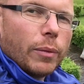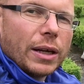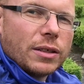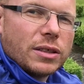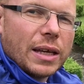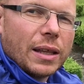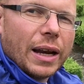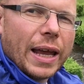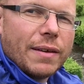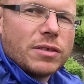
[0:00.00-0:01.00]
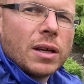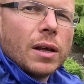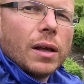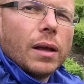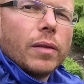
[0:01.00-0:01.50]
we can see the leaves,
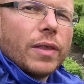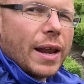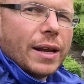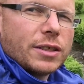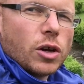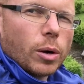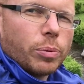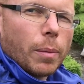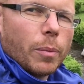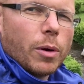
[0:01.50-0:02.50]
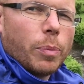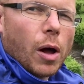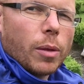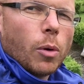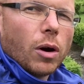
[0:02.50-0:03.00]
then it's not a problem. We'll
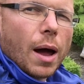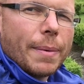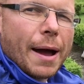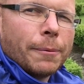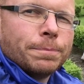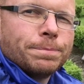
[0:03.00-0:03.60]
pot them all up now.